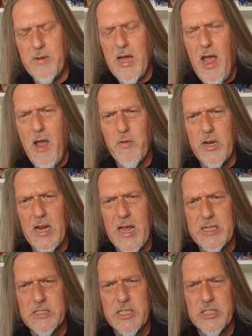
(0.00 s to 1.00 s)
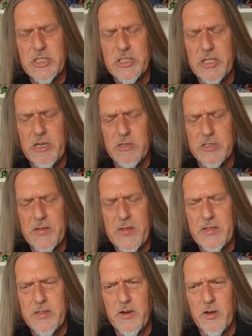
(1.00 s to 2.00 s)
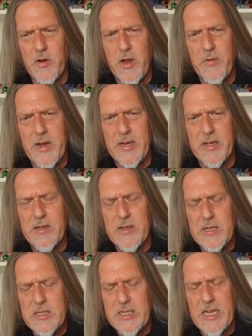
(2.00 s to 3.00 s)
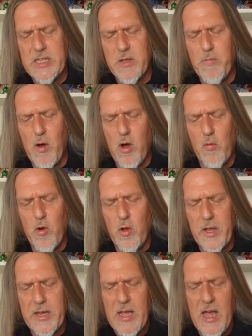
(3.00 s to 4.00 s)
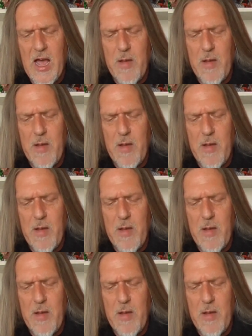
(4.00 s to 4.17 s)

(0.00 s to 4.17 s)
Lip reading: I really like session zeros. I think they're a great way to get the ball rolling.